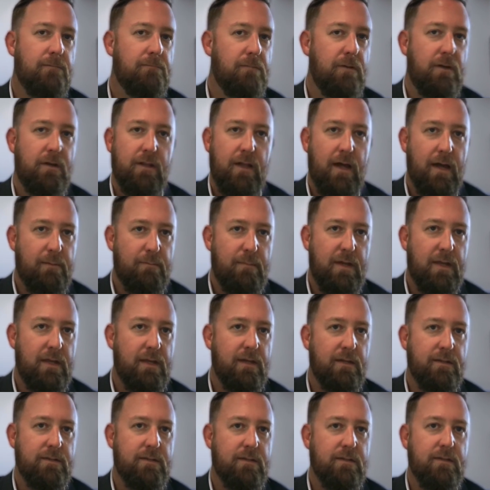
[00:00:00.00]
client
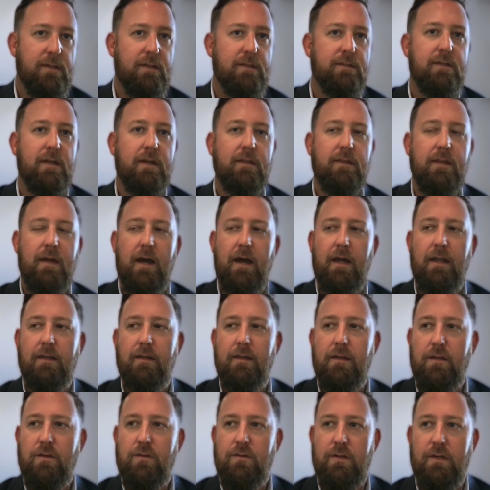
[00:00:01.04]
meetings and things like that
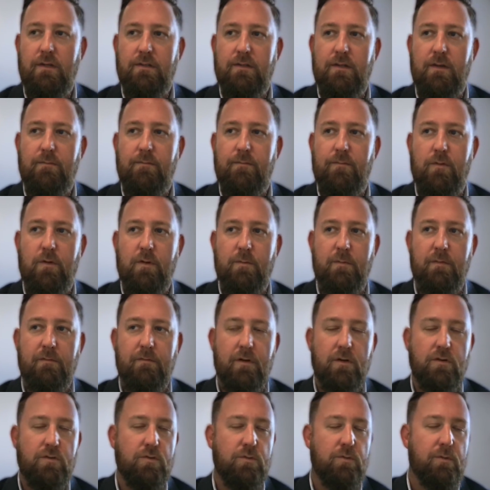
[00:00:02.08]
using some form of
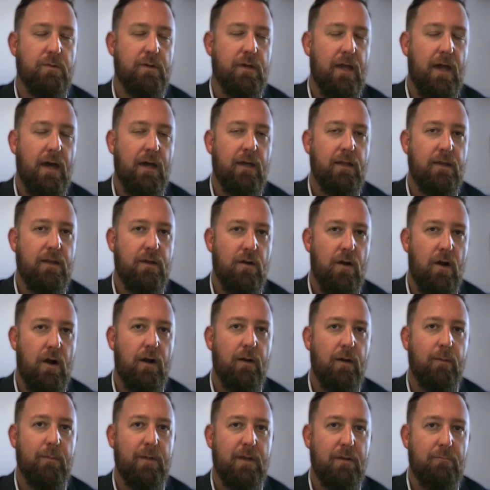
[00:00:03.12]
virtual reality or
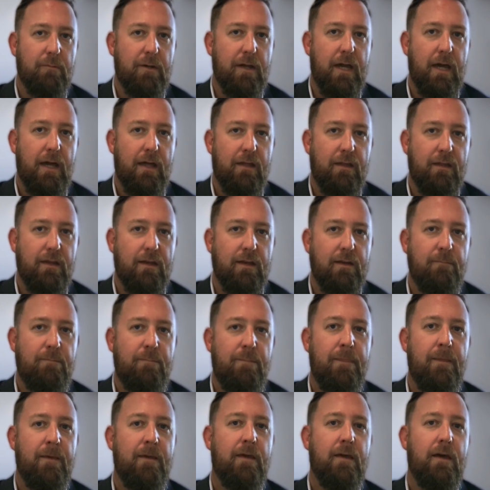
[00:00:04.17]
augmented reality.
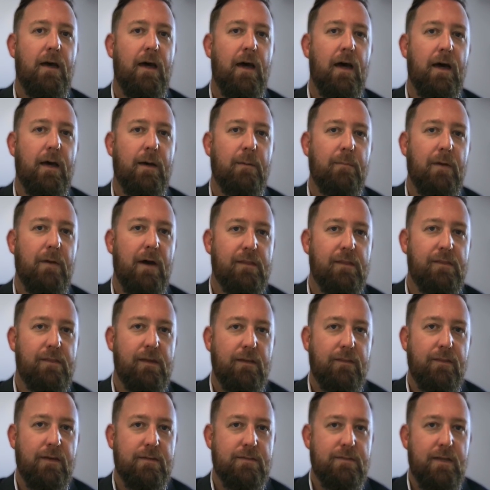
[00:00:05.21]
I
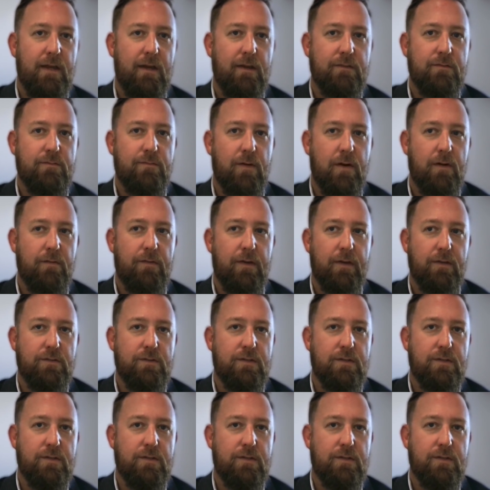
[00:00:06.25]
think that sounds far fetched